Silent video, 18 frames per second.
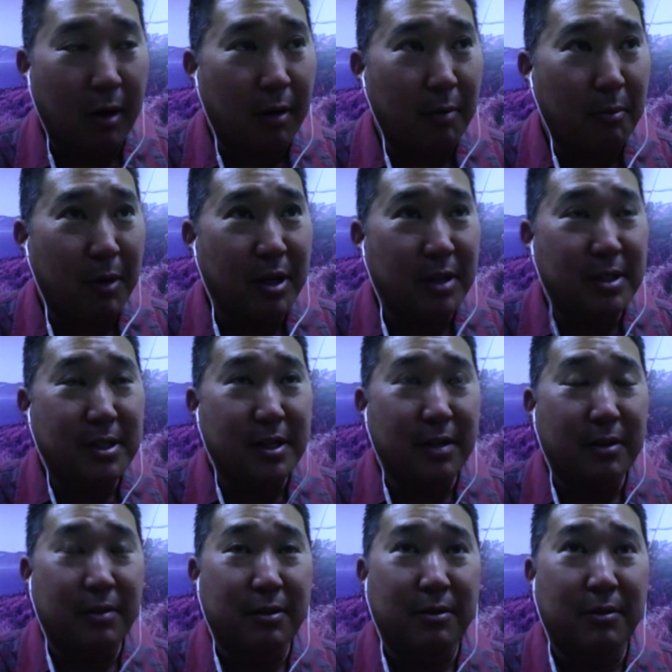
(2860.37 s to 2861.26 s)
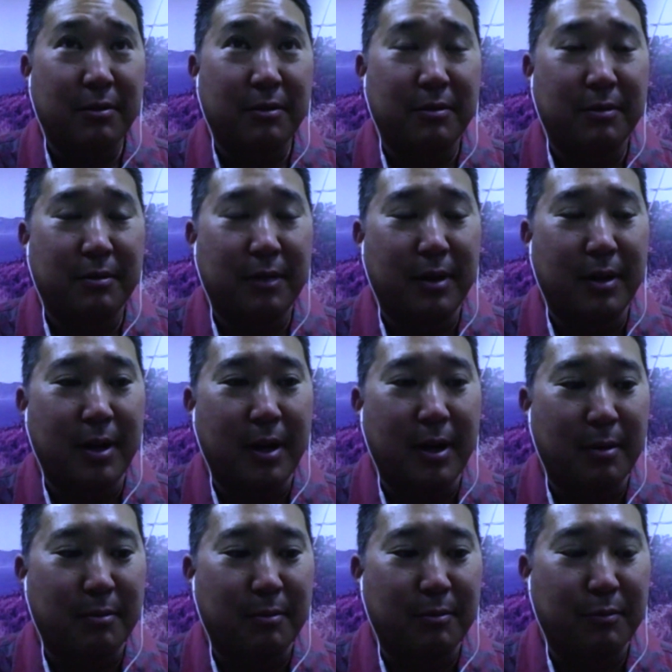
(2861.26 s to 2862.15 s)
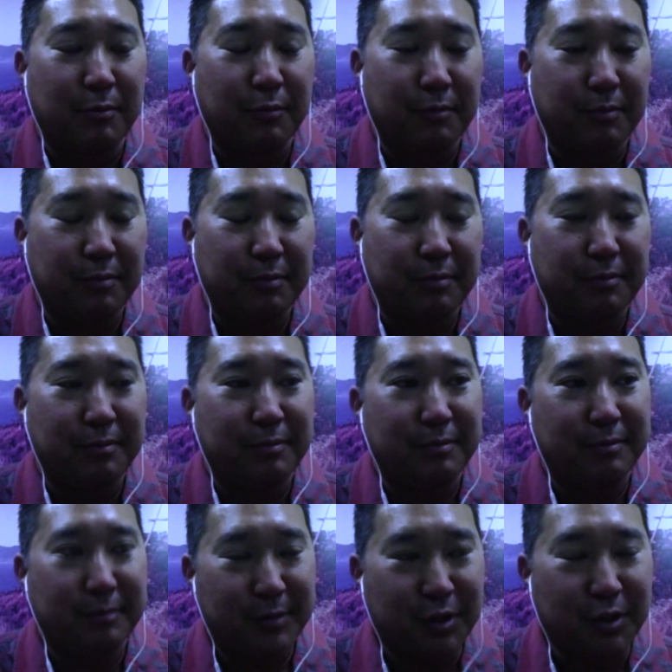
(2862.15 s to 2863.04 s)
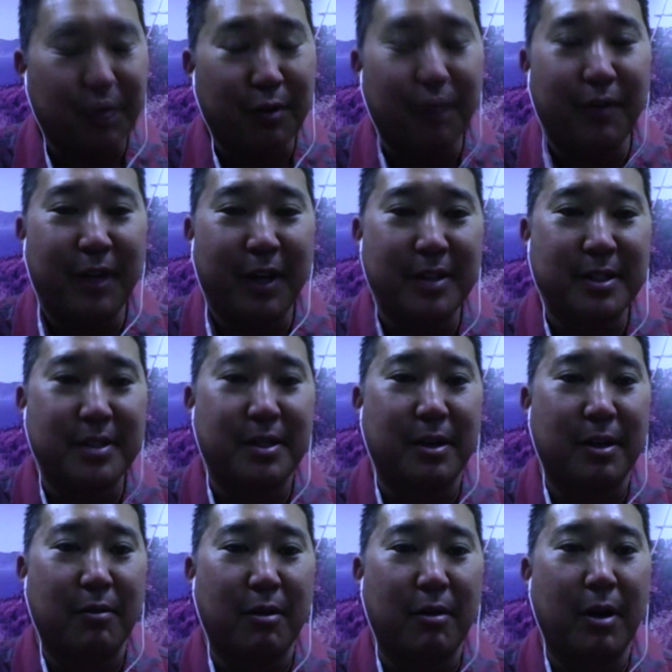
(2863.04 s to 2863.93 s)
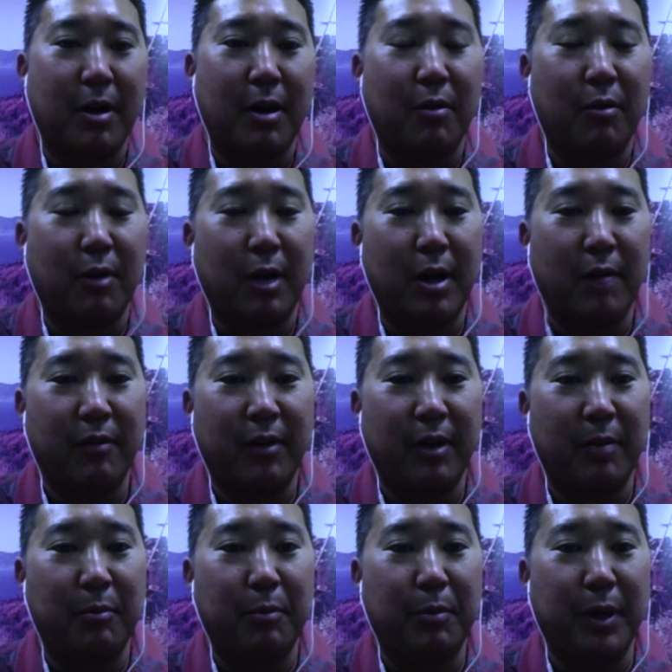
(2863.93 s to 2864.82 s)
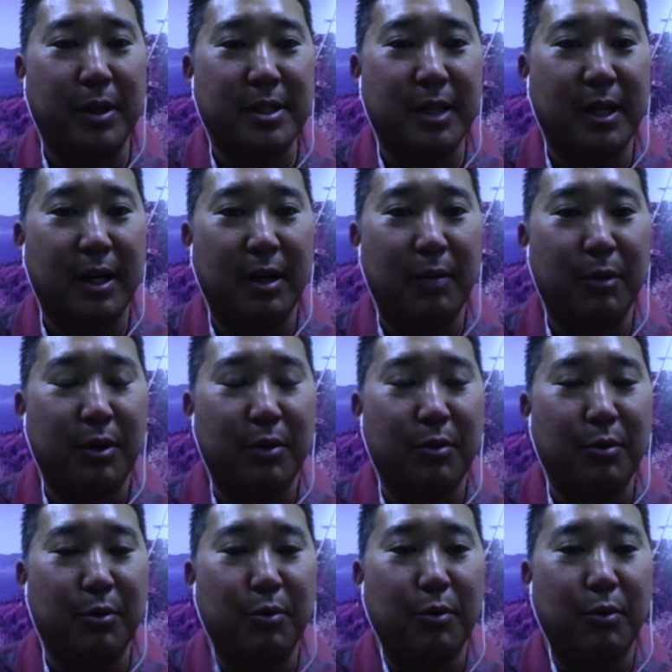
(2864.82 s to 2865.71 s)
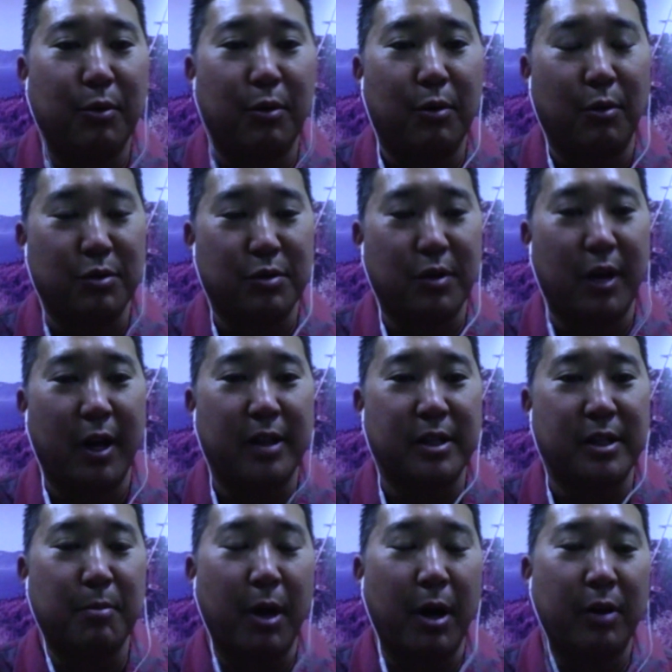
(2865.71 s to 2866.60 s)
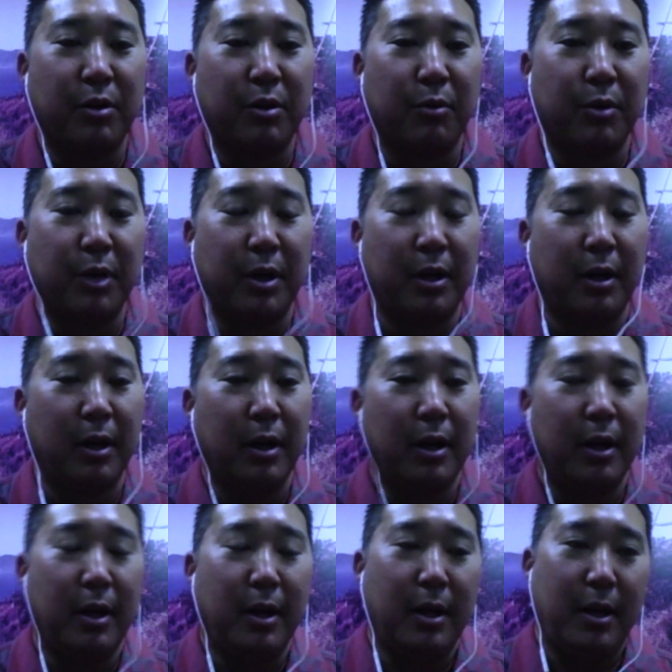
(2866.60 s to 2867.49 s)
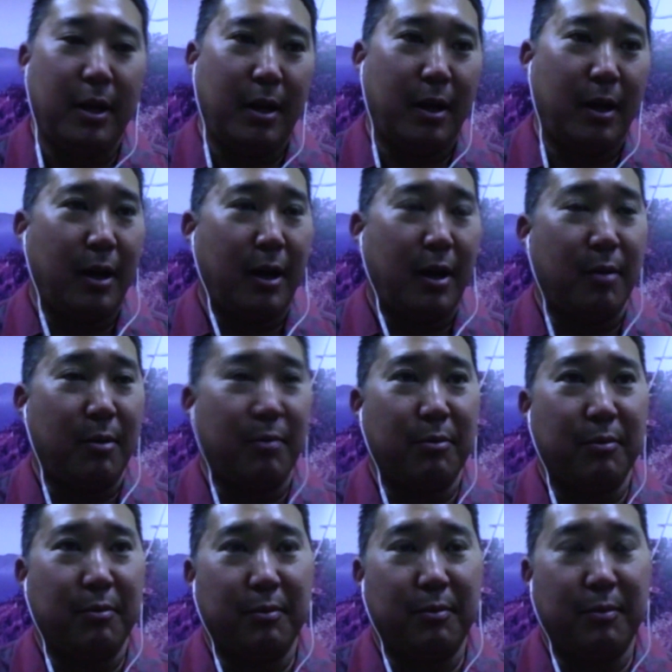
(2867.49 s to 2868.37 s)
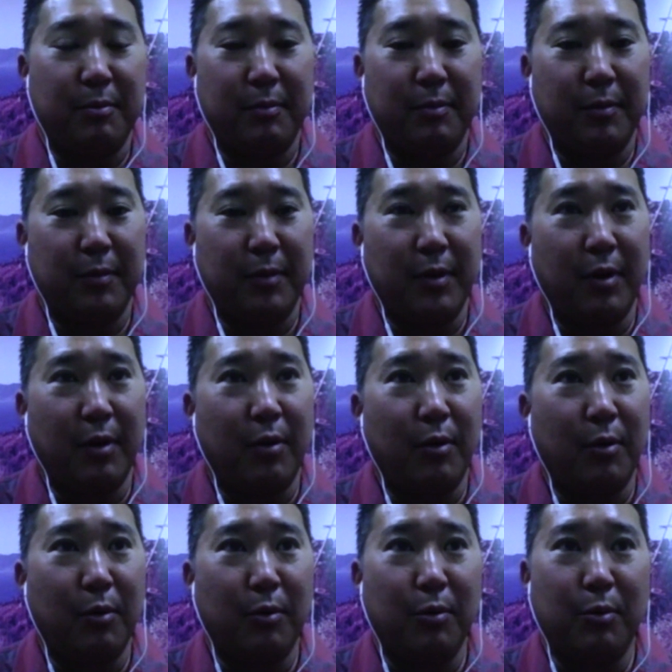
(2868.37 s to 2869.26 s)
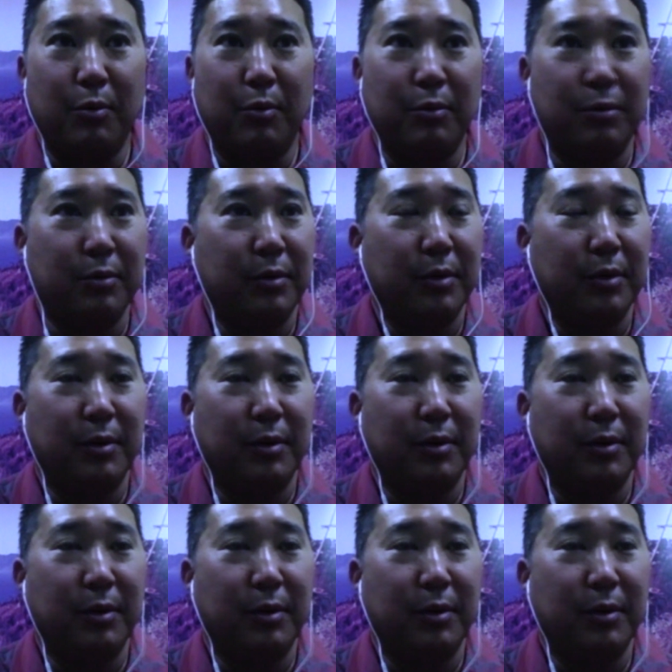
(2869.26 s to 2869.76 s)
our monk seal surveys around Kaho'olawe, basically we do coastal hikes monitoring the whole